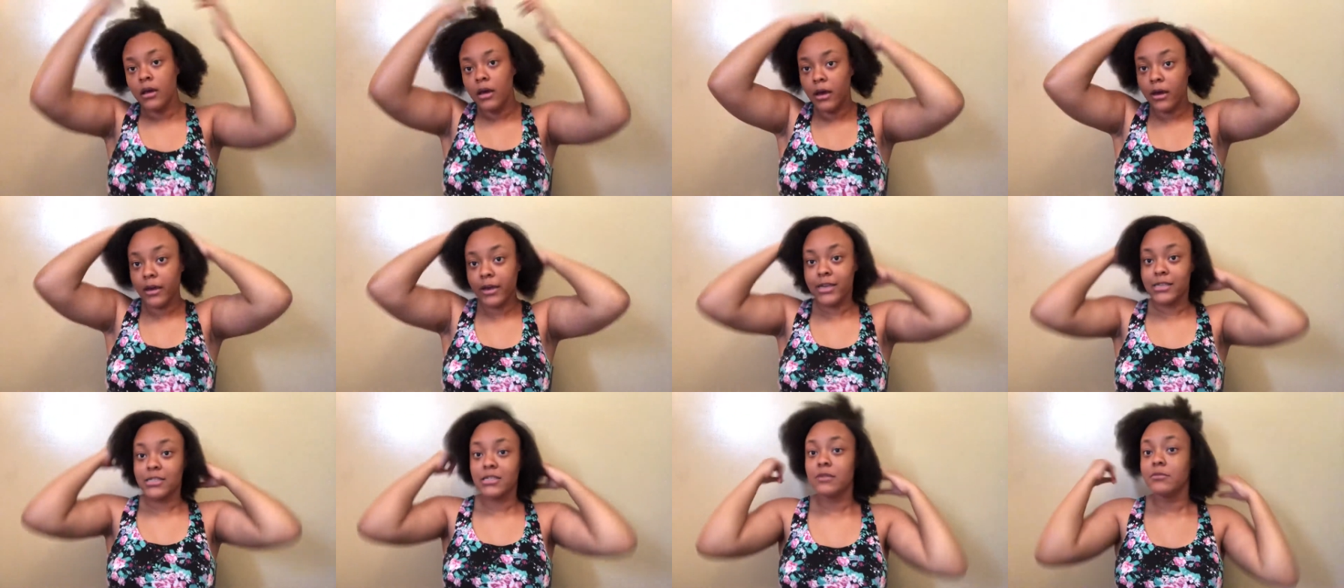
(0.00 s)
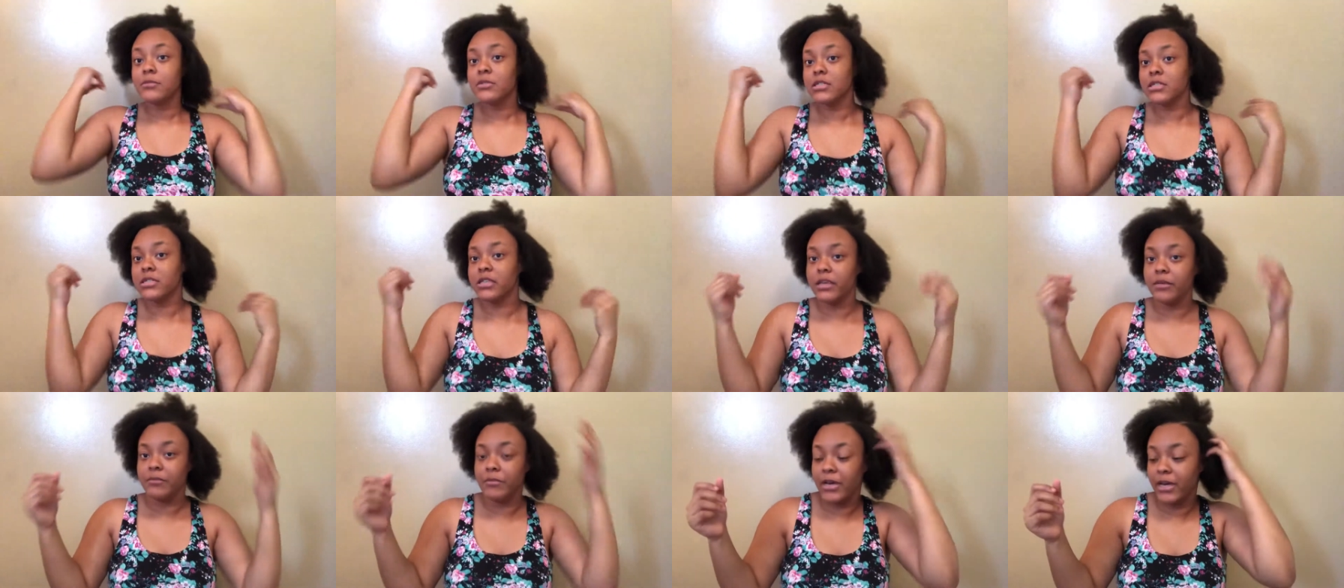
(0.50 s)
Okay, so I'm gonna
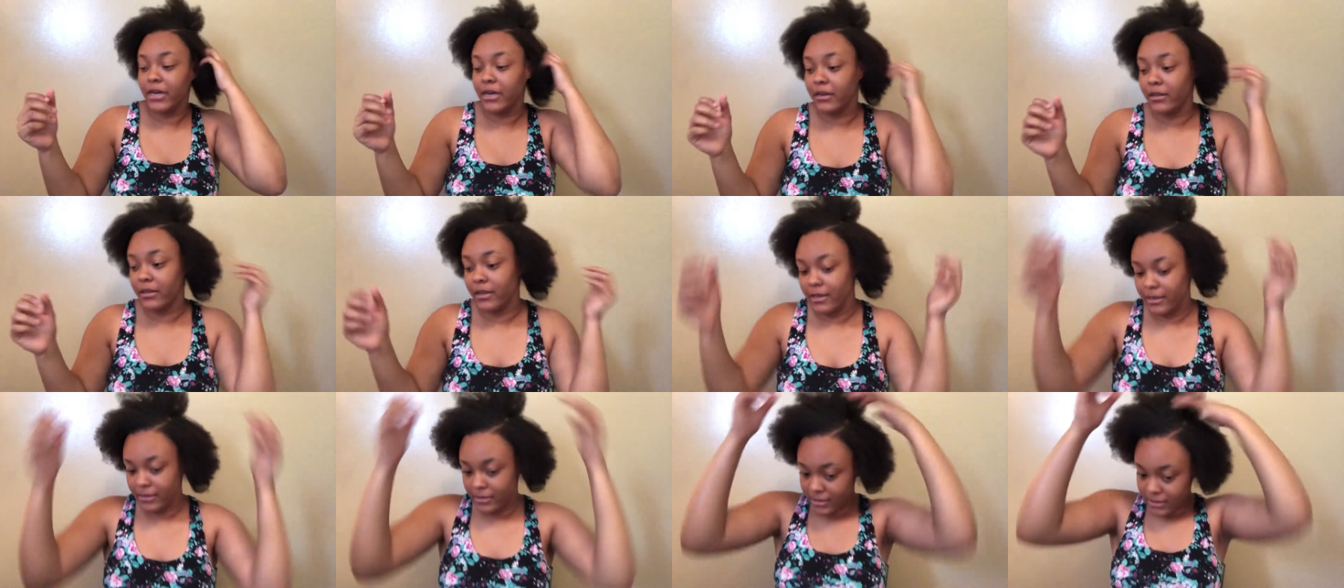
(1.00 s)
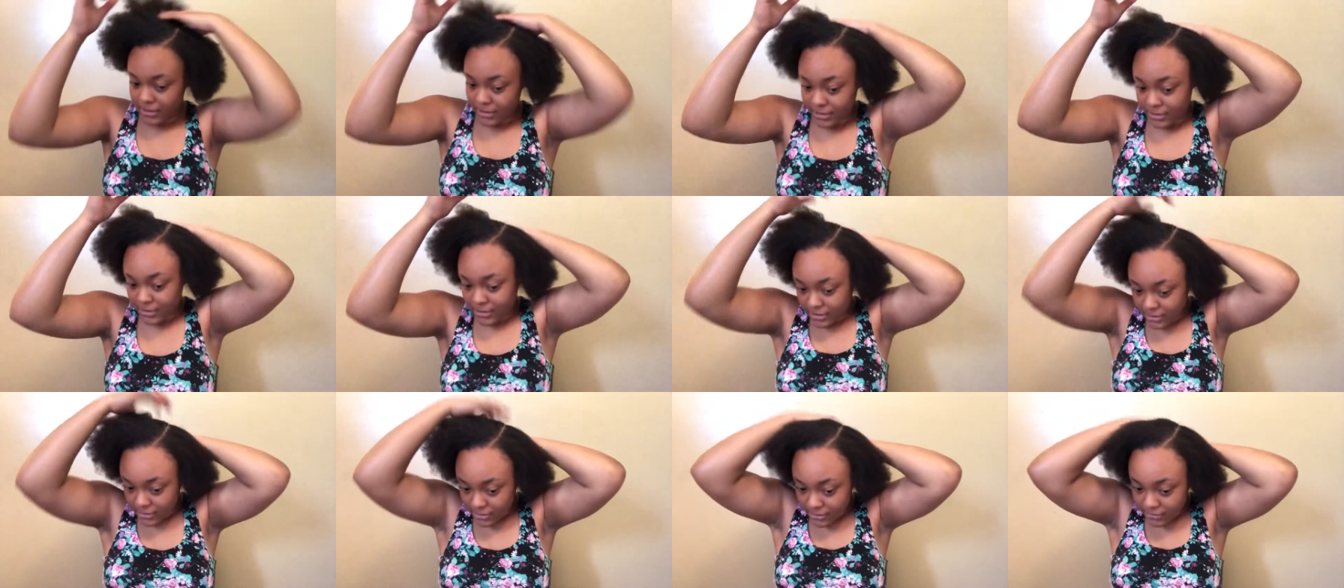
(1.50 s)
just keep my hair like
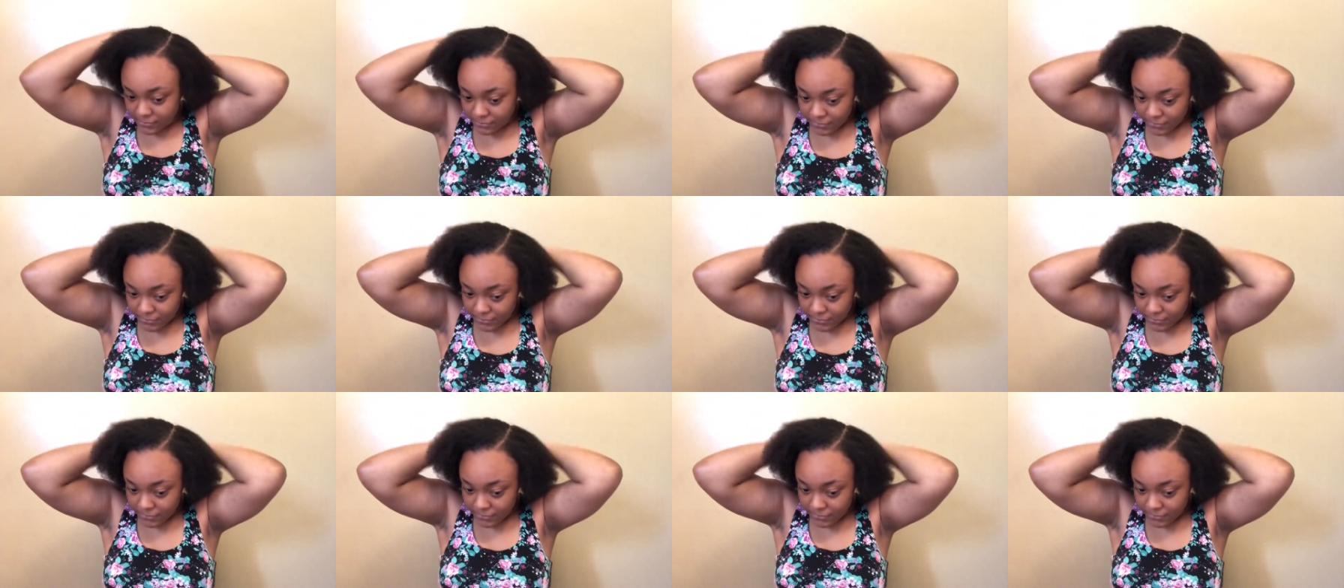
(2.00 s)
this.